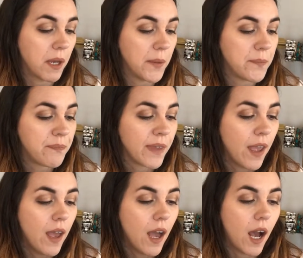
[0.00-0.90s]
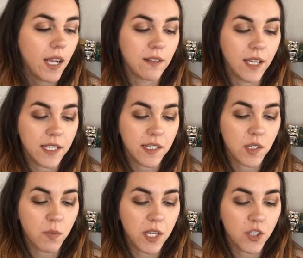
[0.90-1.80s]
But I like it
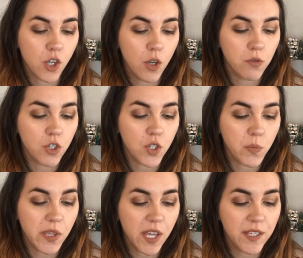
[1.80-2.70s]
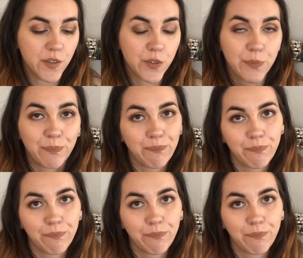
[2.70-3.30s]
as a base coat just because